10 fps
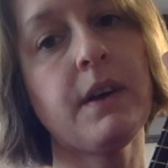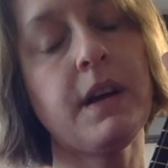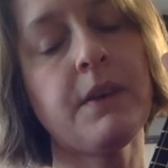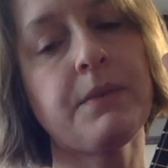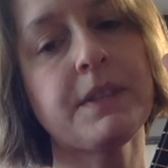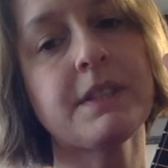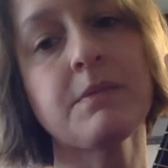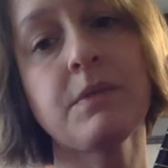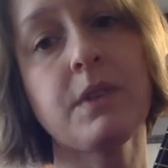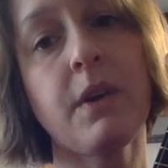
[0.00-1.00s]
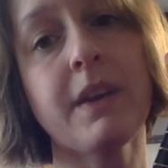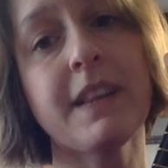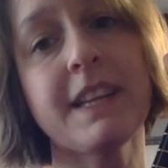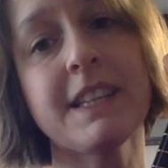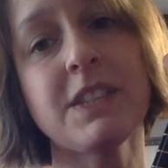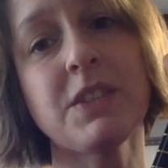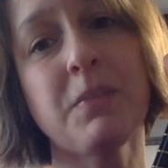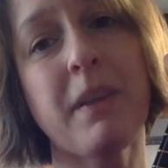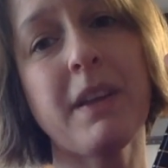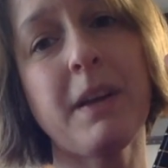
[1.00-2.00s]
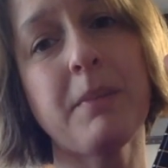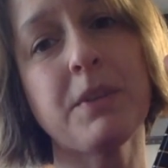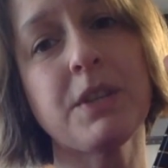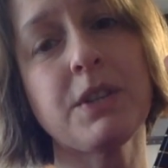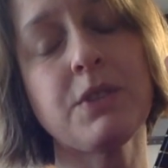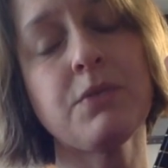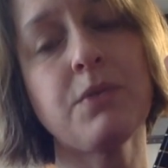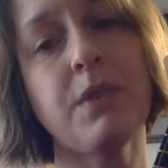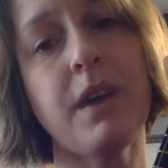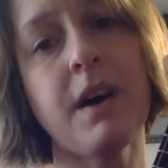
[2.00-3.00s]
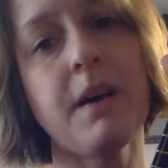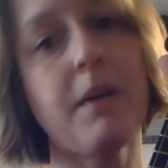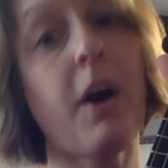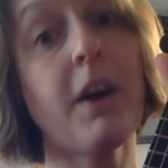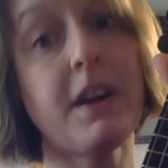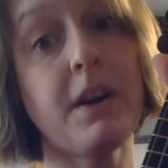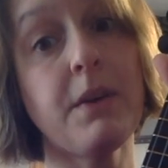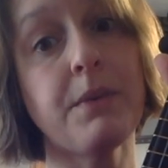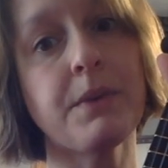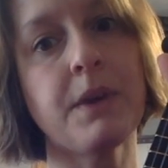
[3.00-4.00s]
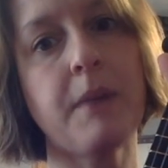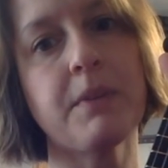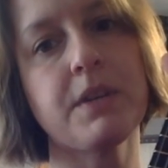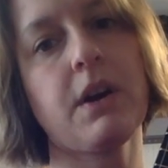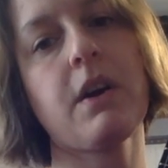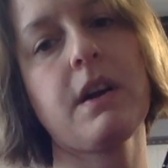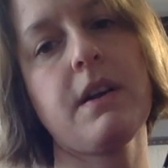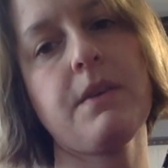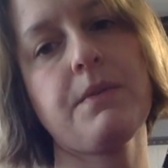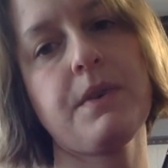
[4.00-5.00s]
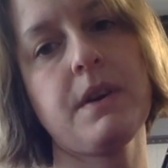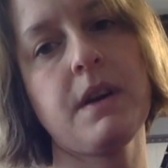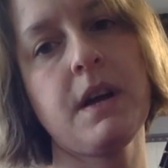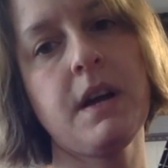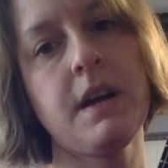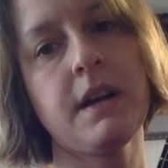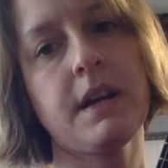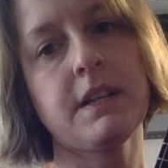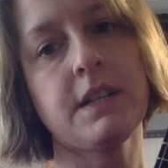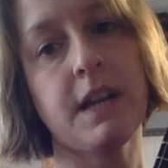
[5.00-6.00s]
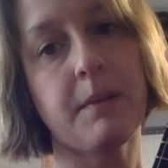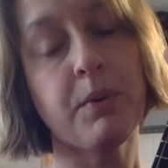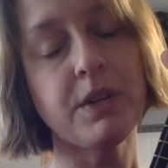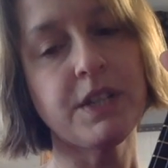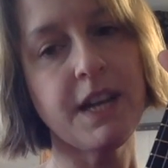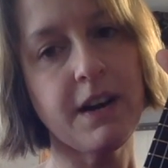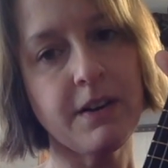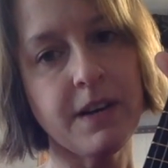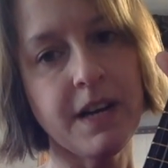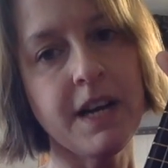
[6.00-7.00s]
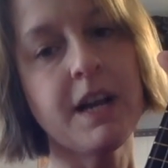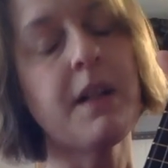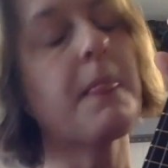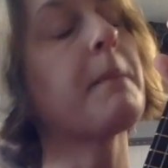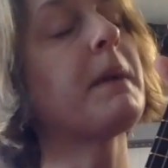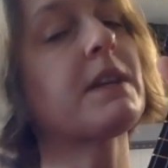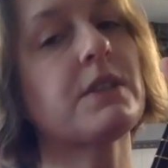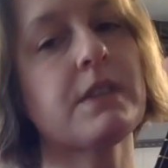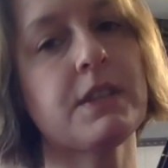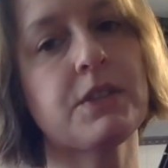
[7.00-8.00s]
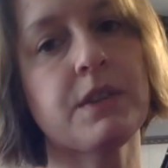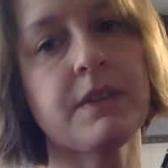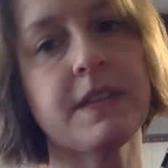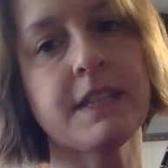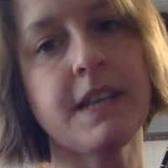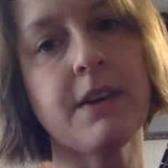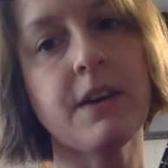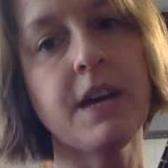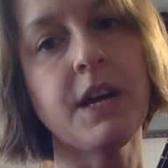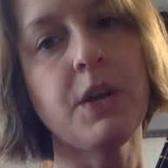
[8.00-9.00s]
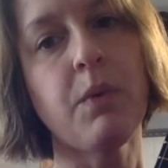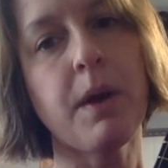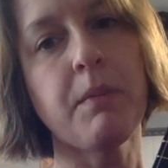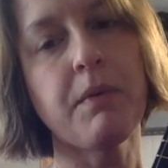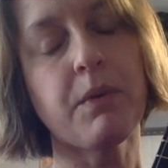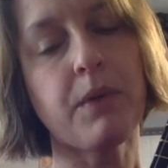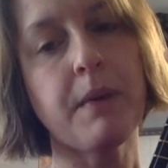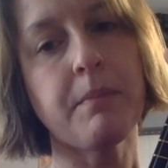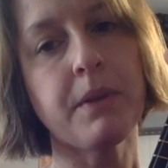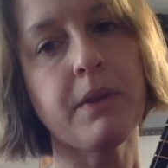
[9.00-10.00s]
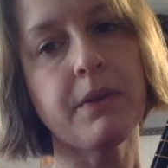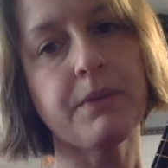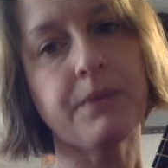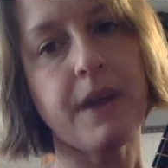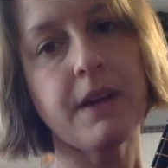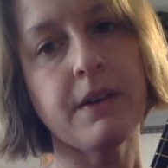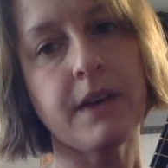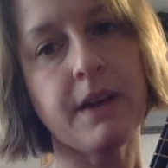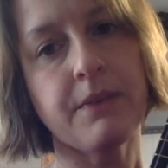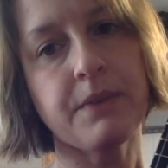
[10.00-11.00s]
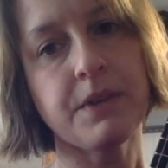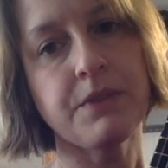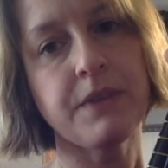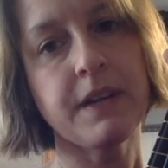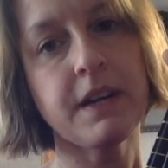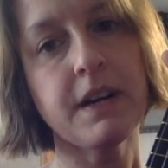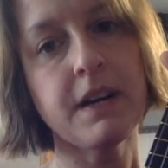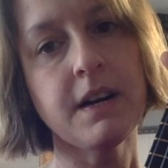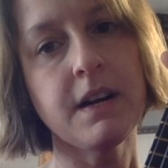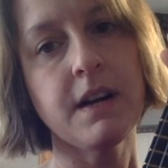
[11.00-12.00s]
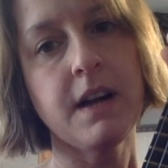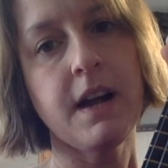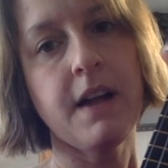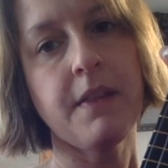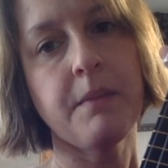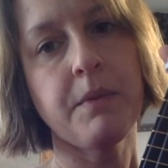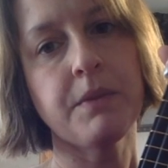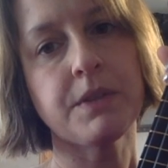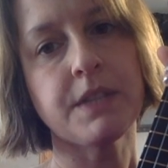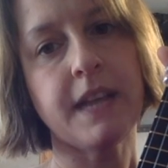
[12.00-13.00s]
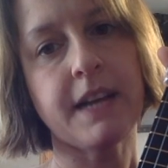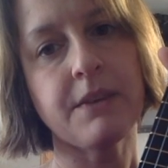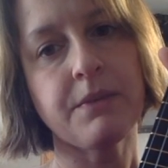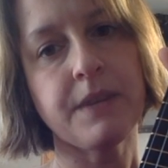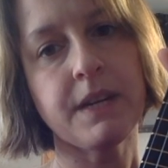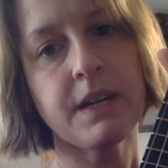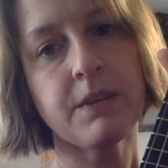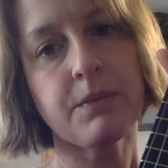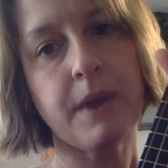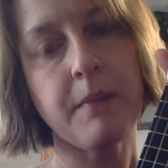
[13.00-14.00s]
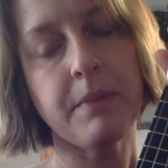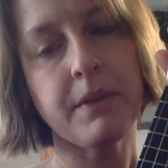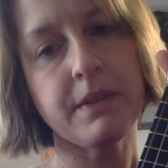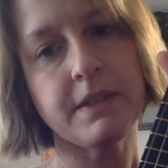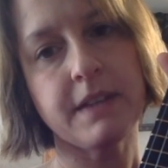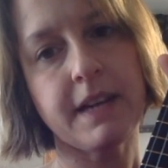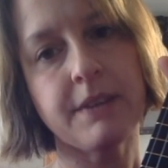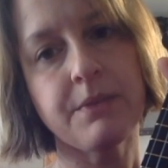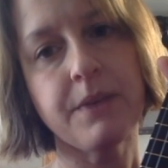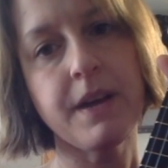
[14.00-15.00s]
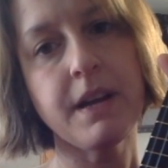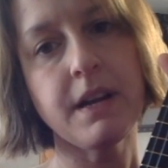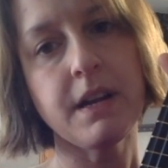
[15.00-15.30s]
if it's going like this, you're probably not pushing too hard enough. You're not pushing hard enough. Okay, so you got to push down, make sure the string rings out. You want to move it right below the fret, okay? First finger, and then move your second finger right below the second fret.